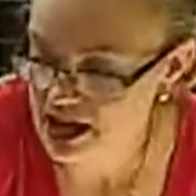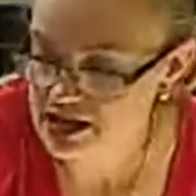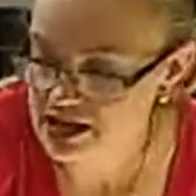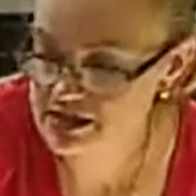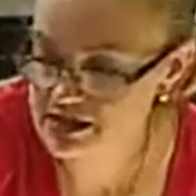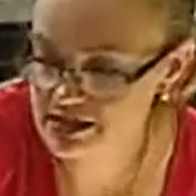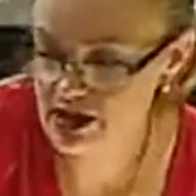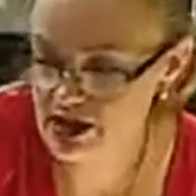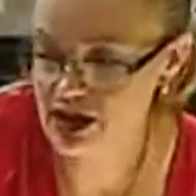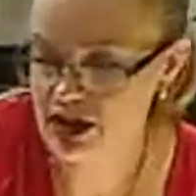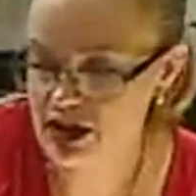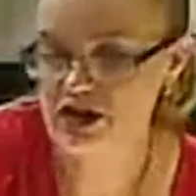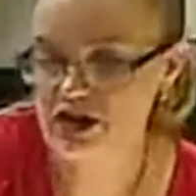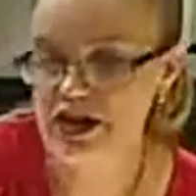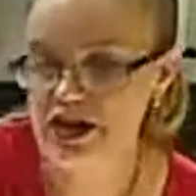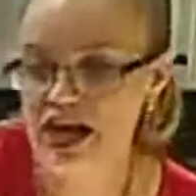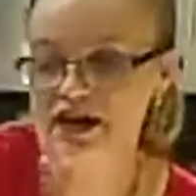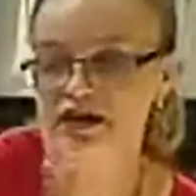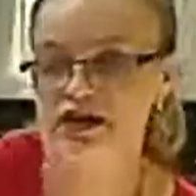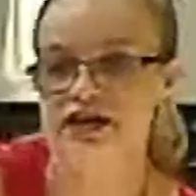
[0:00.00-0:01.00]
So,
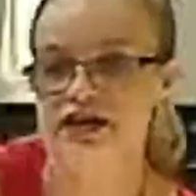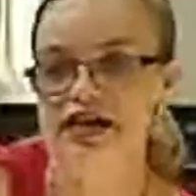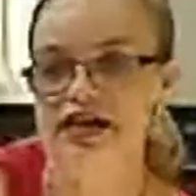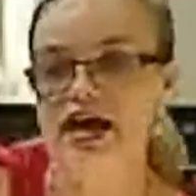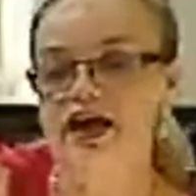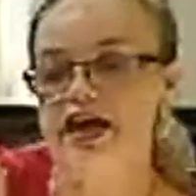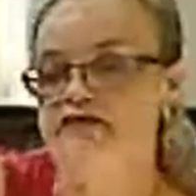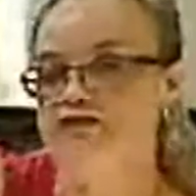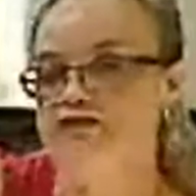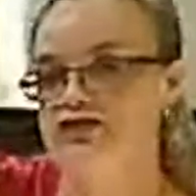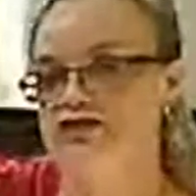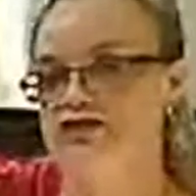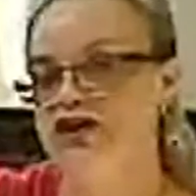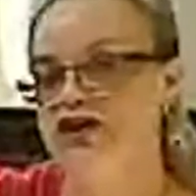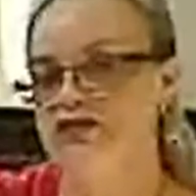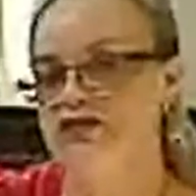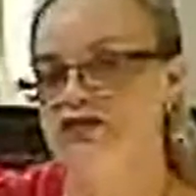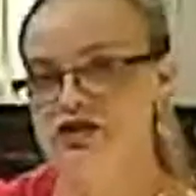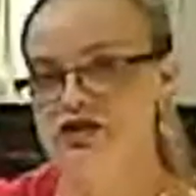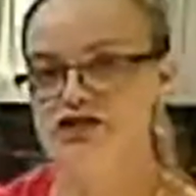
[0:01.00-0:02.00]
and now every
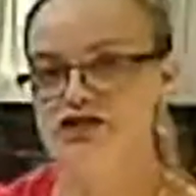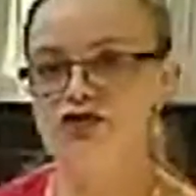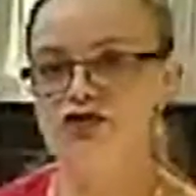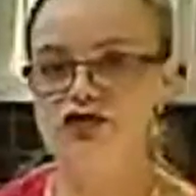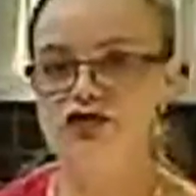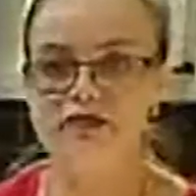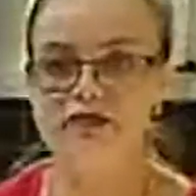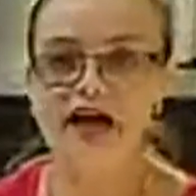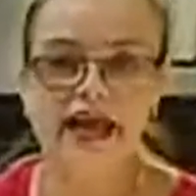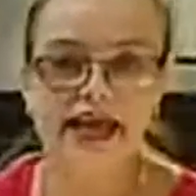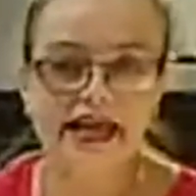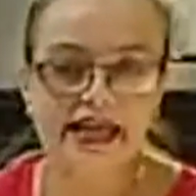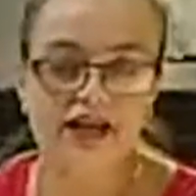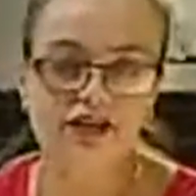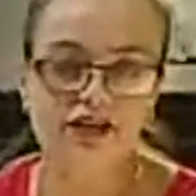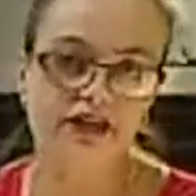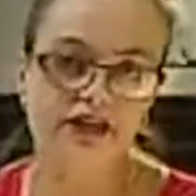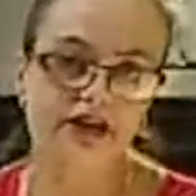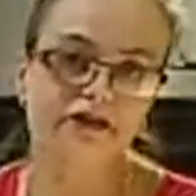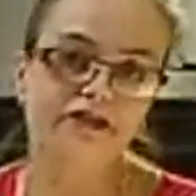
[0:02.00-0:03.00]
time we talk about
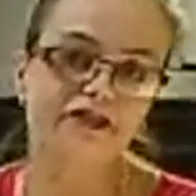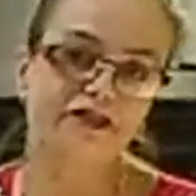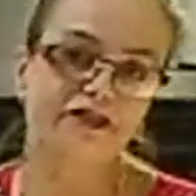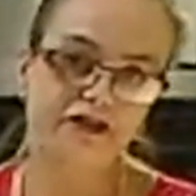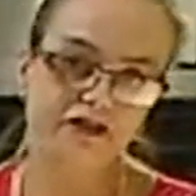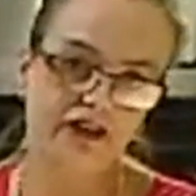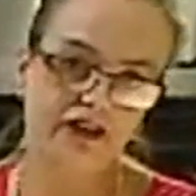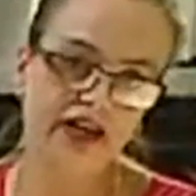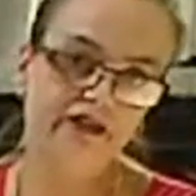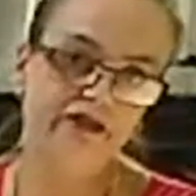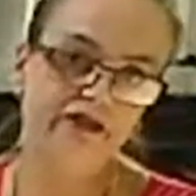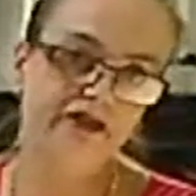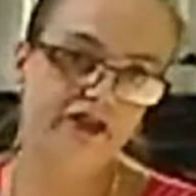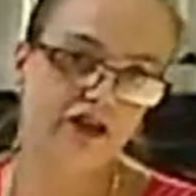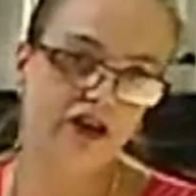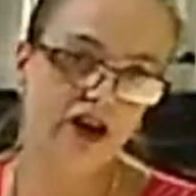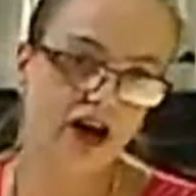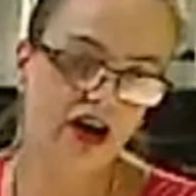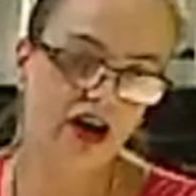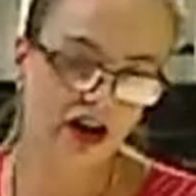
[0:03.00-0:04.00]
anything free for
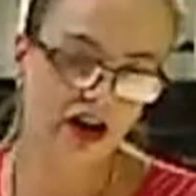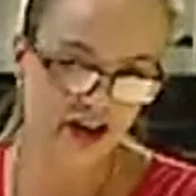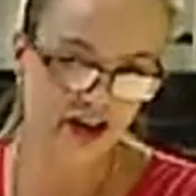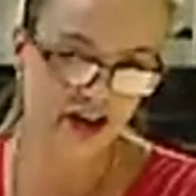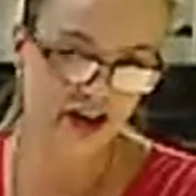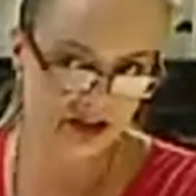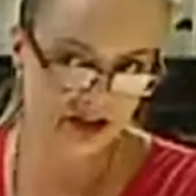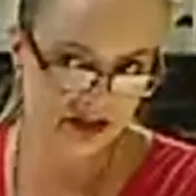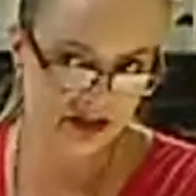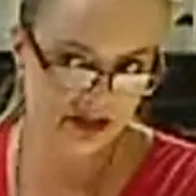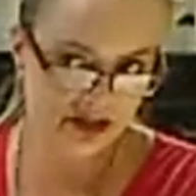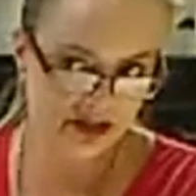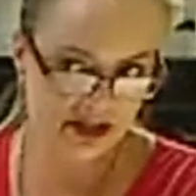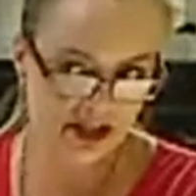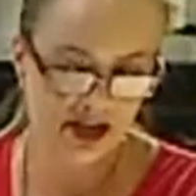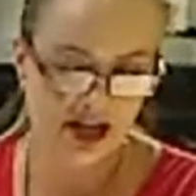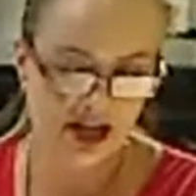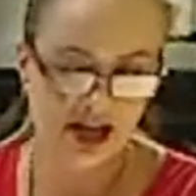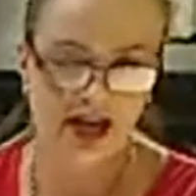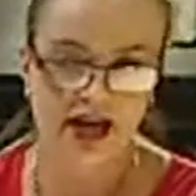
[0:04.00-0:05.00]
a host,
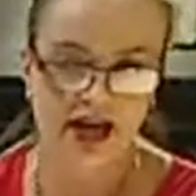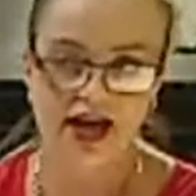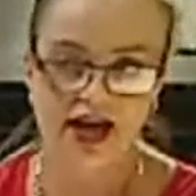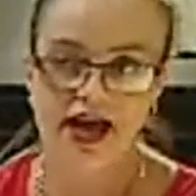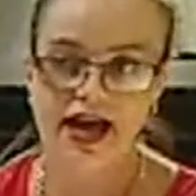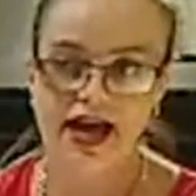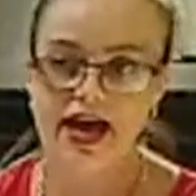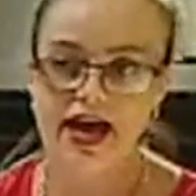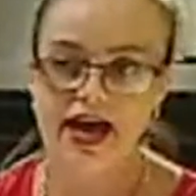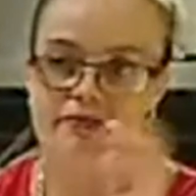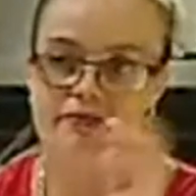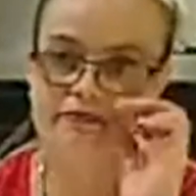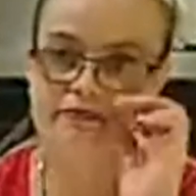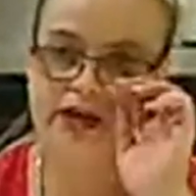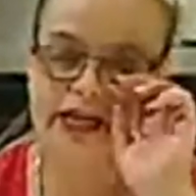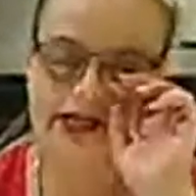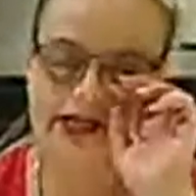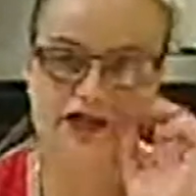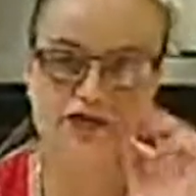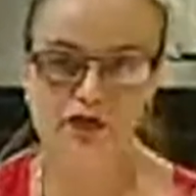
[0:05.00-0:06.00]
it
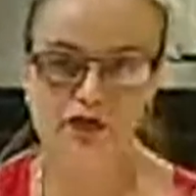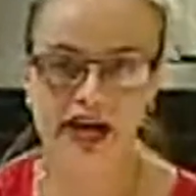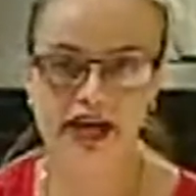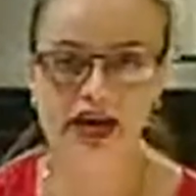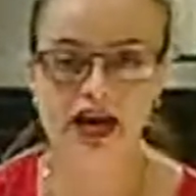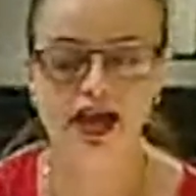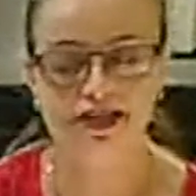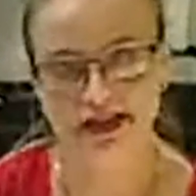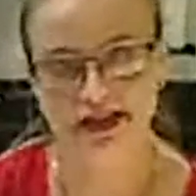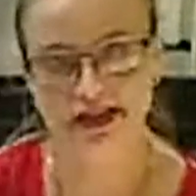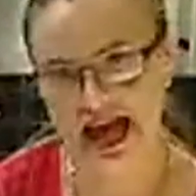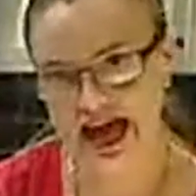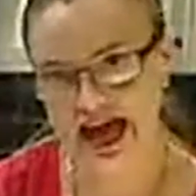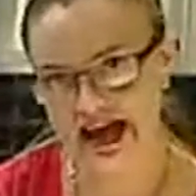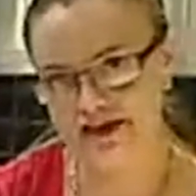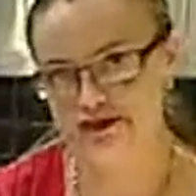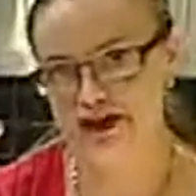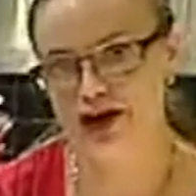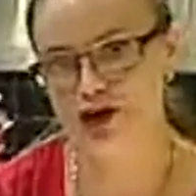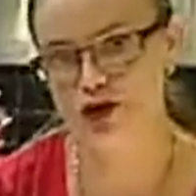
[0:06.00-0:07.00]
means when they
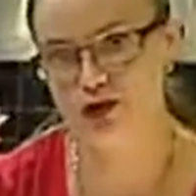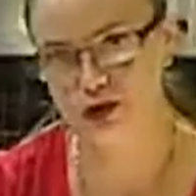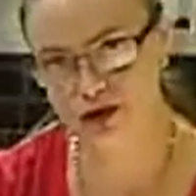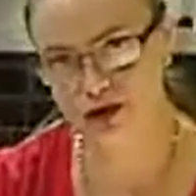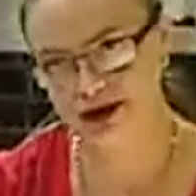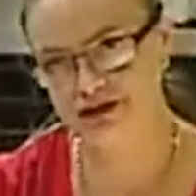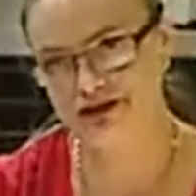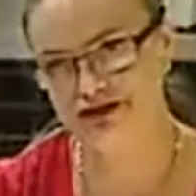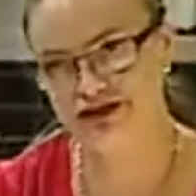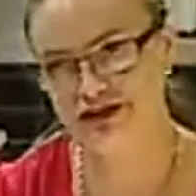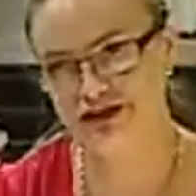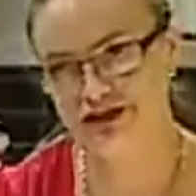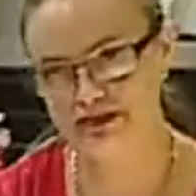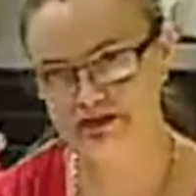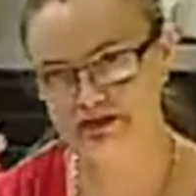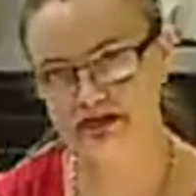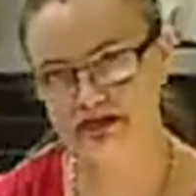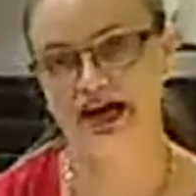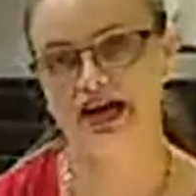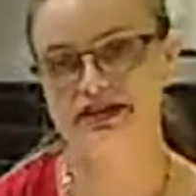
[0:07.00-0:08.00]
have a
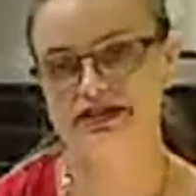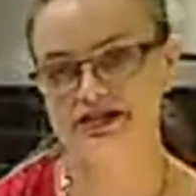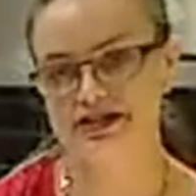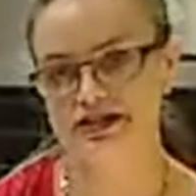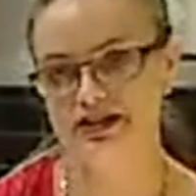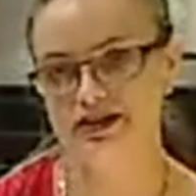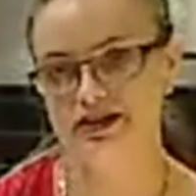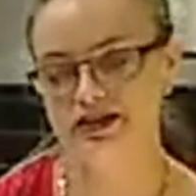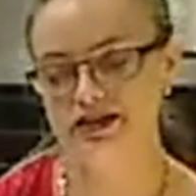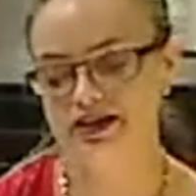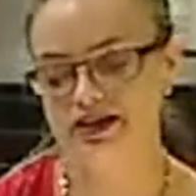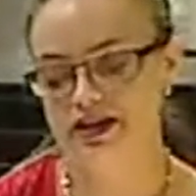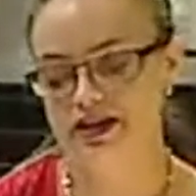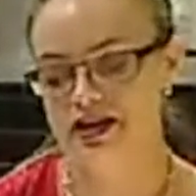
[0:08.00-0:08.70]
qualified party.